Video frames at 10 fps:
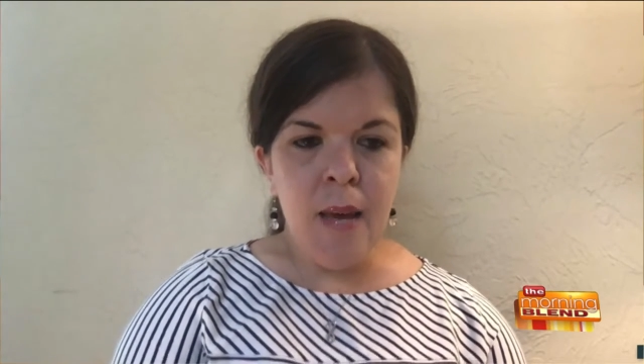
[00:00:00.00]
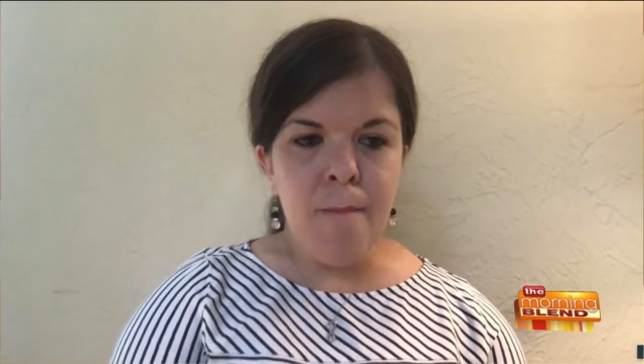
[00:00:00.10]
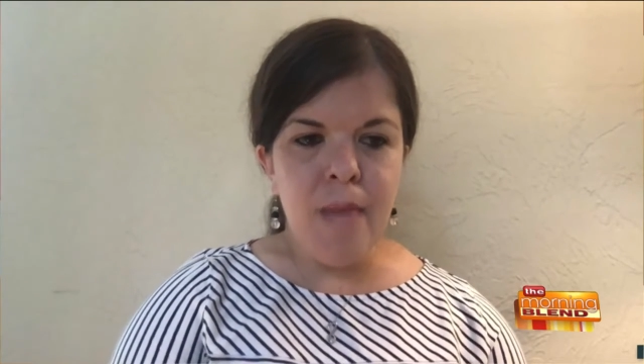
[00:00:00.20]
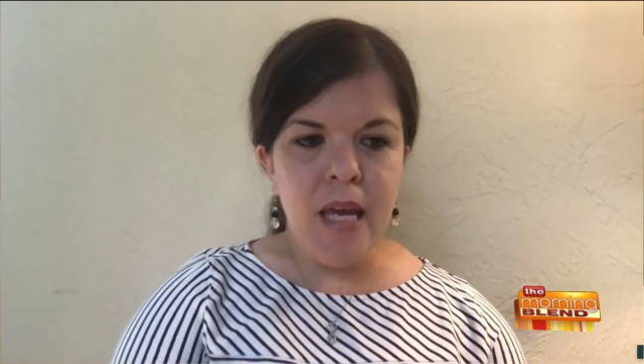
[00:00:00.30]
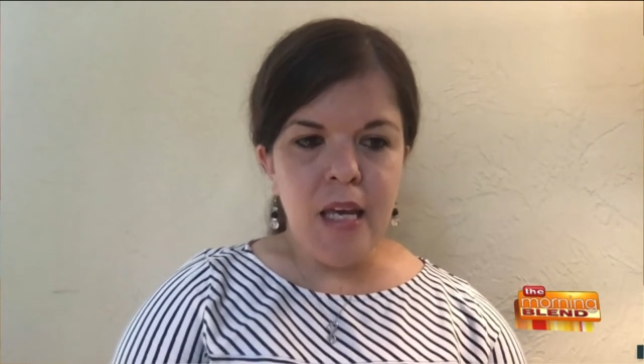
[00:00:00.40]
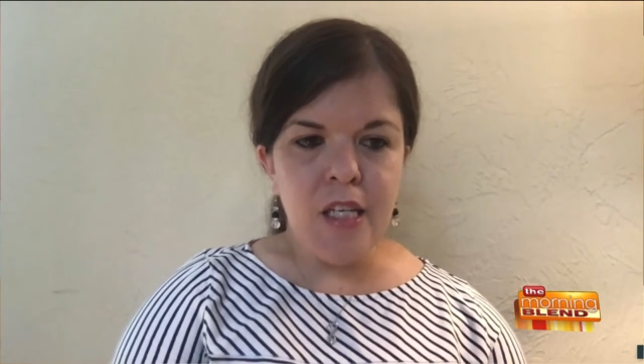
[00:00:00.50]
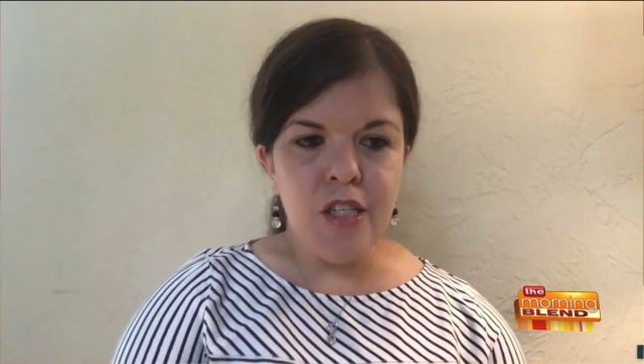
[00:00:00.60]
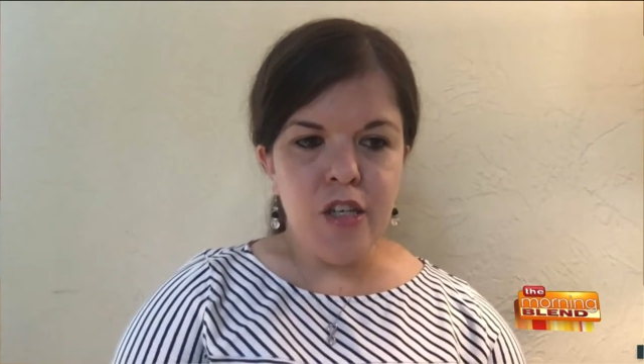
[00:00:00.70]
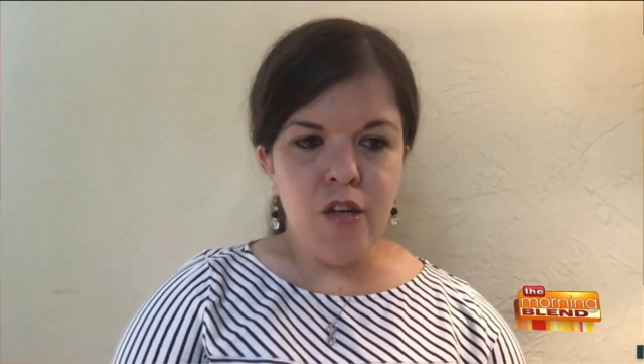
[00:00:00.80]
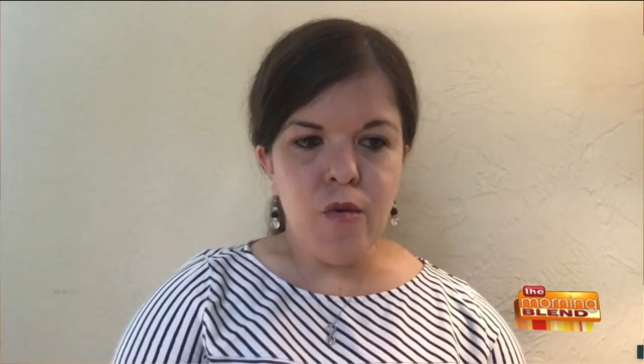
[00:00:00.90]
making
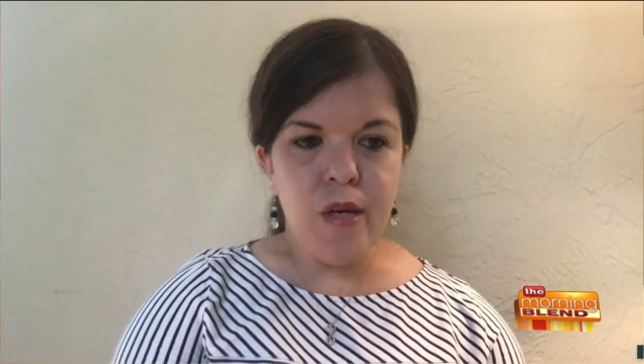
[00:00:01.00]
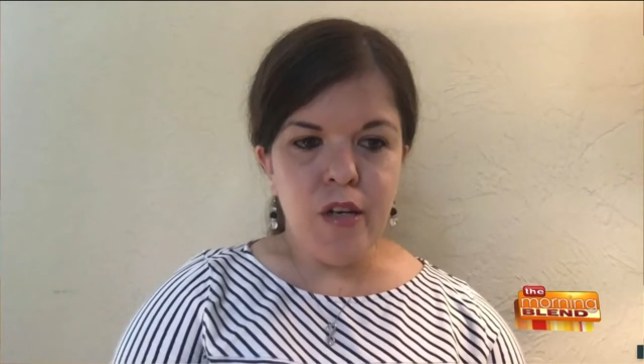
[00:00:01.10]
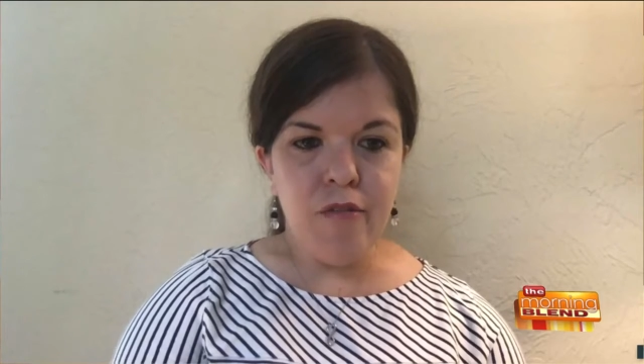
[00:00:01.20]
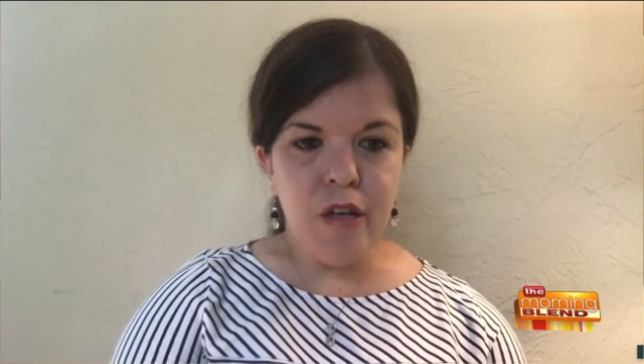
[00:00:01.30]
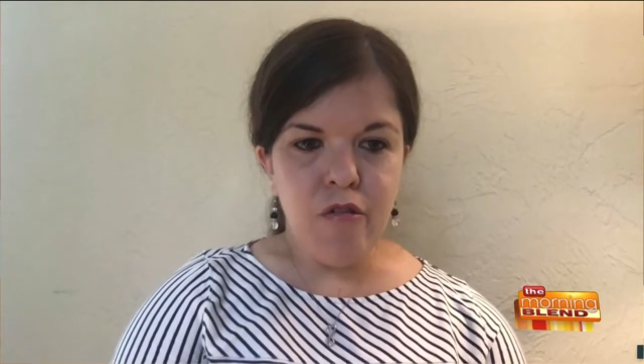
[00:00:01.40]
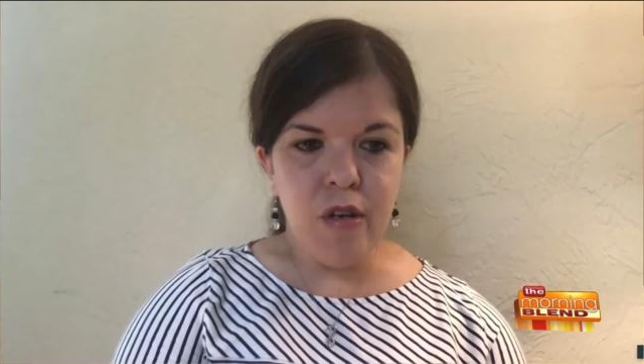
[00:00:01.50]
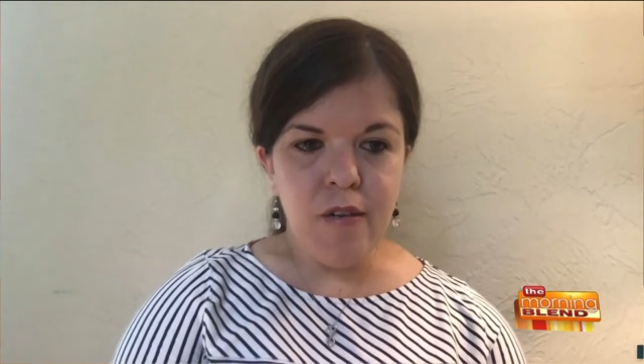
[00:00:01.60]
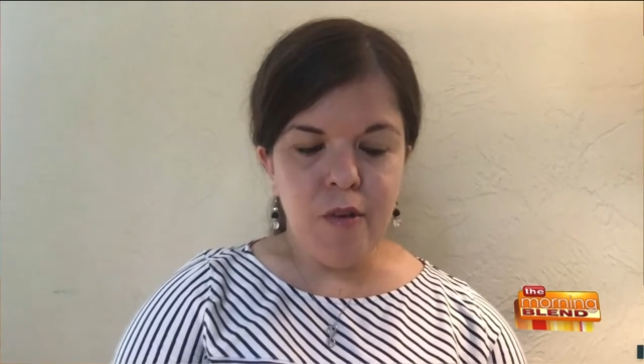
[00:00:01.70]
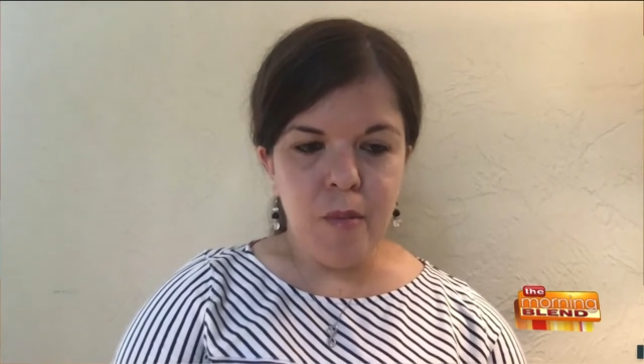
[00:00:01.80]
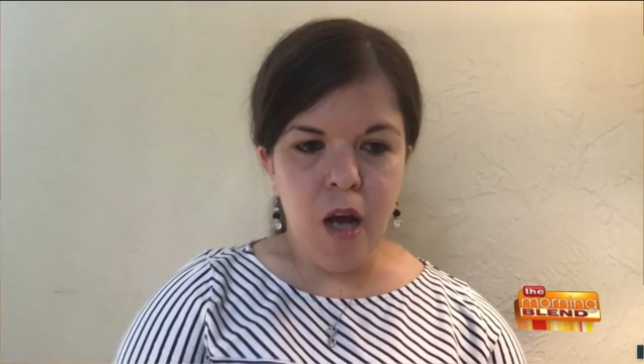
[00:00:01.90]
sure when you're recruiting
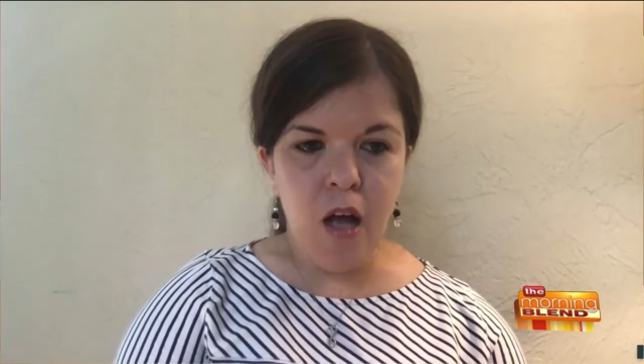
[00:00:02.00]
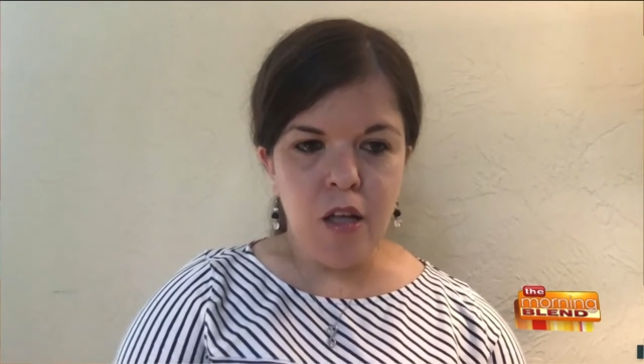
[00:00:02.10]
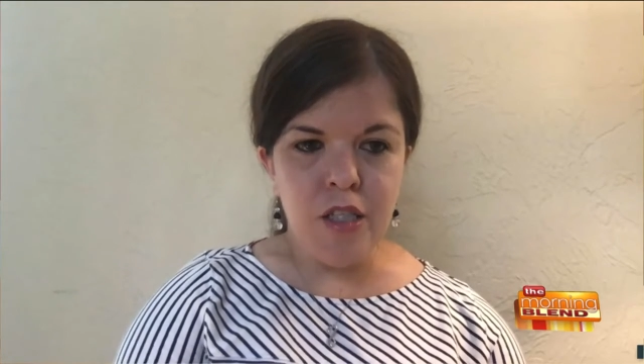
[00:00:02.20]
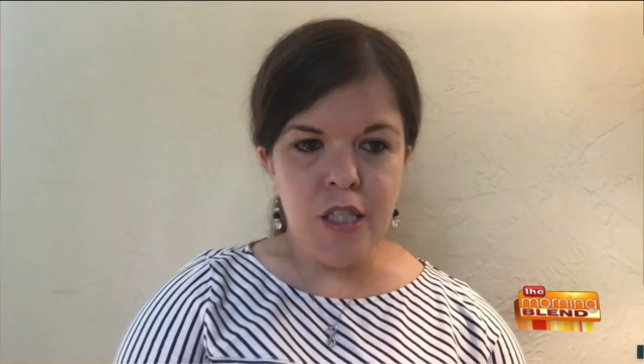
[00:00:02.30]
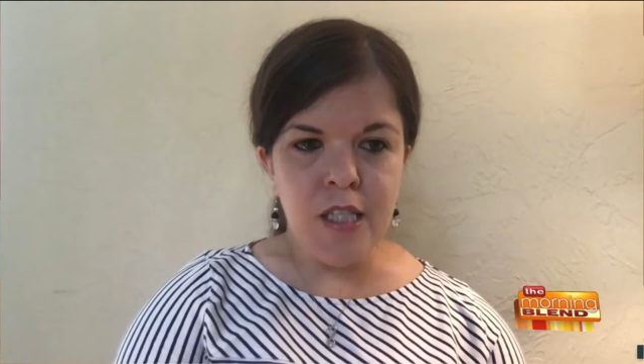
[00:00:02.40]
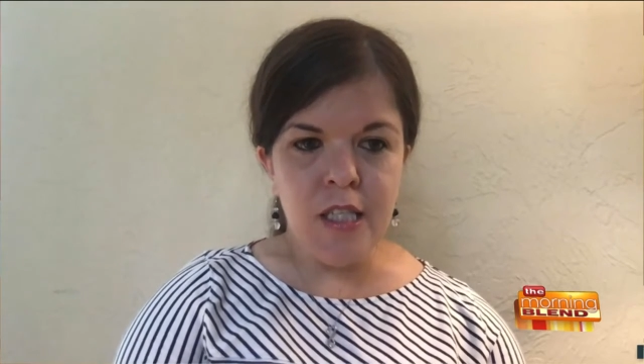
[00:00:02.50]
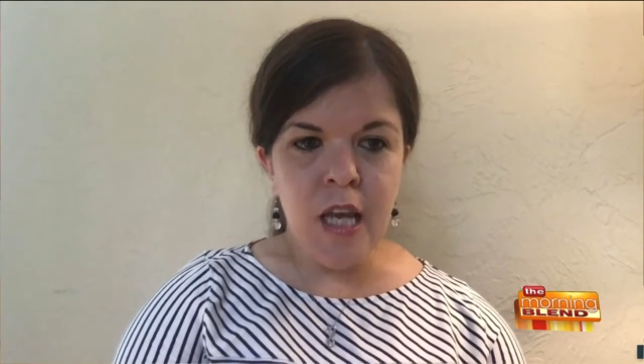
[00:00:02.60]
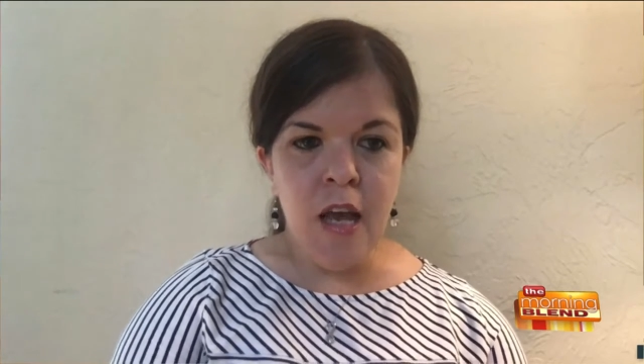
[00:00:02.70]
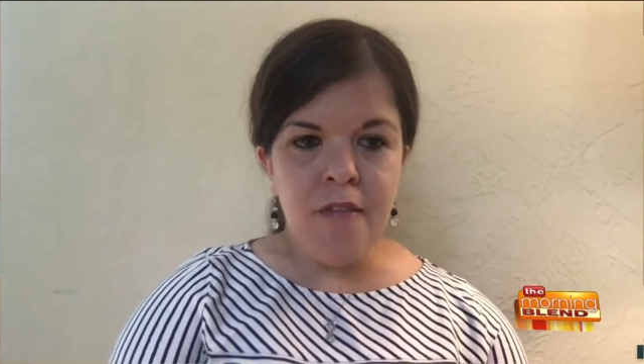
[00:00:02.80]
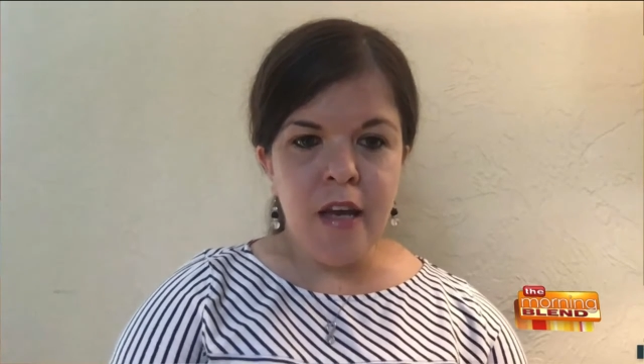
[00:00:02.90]
from colleges
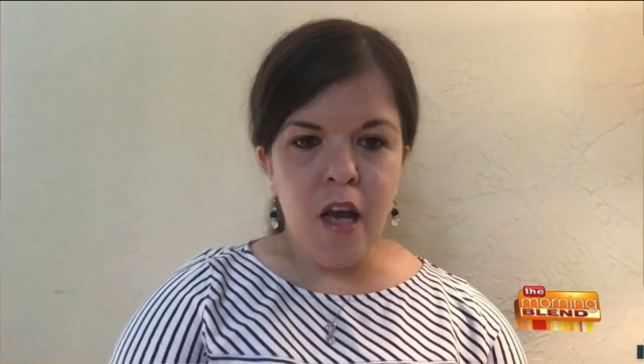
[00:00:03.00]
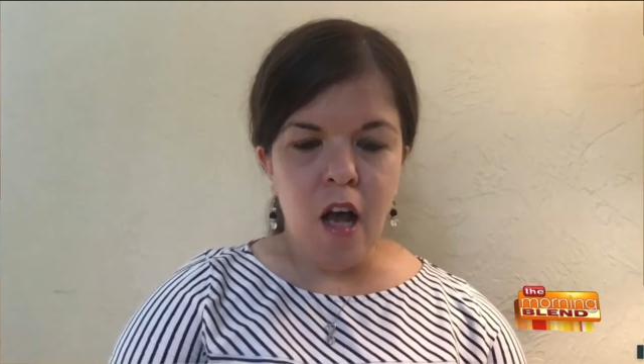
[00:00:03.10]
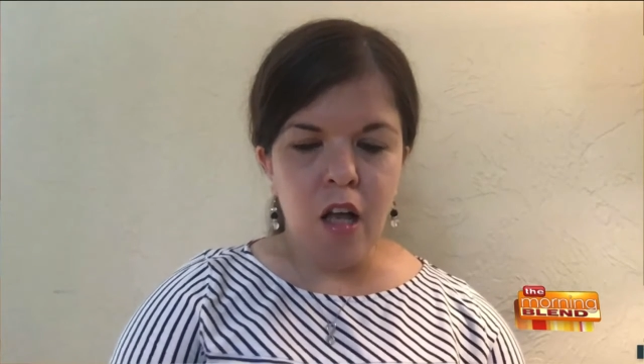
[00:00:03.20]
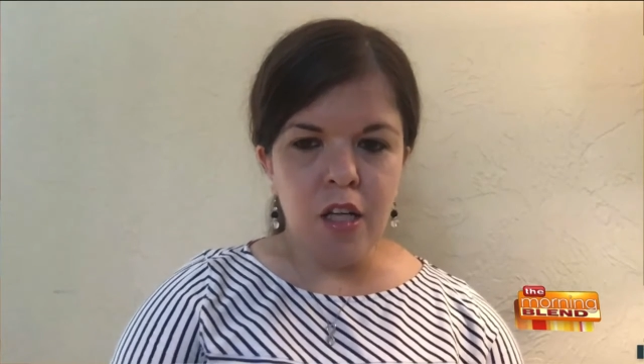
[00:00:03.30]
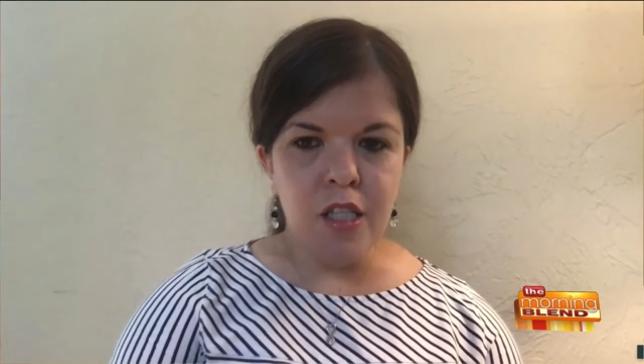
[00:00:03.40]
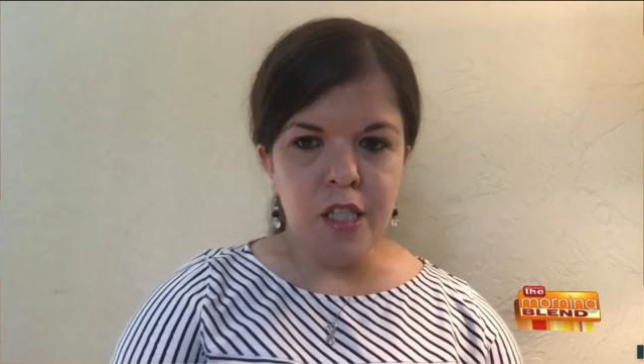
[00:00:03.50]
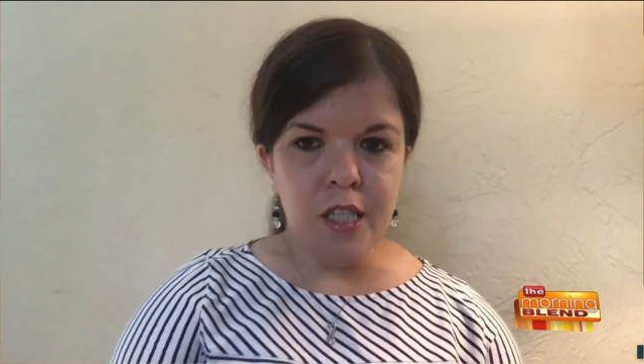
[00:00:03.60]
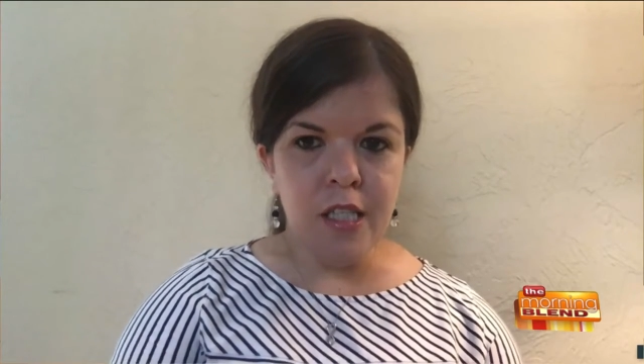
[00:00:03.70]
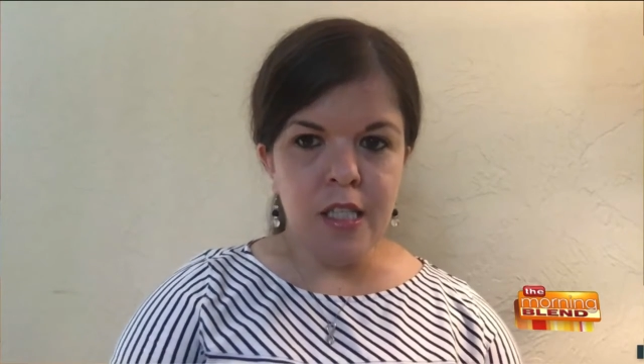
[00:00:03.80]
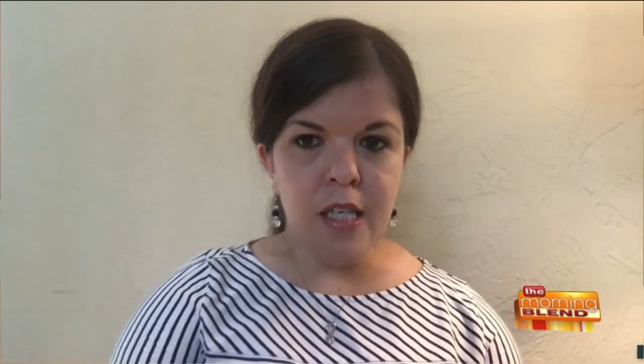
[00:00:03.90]
that
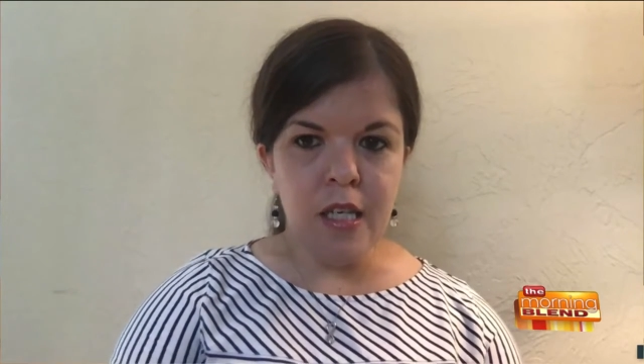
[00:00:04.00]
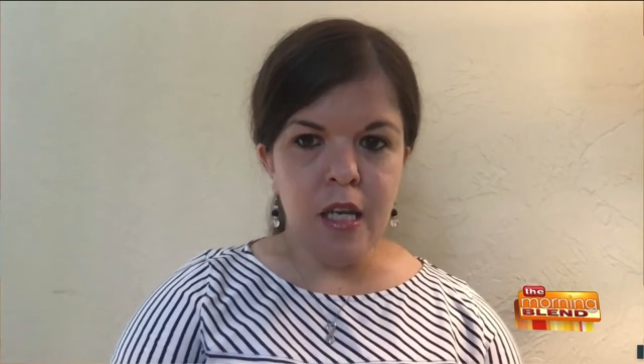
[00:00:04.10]
colleges,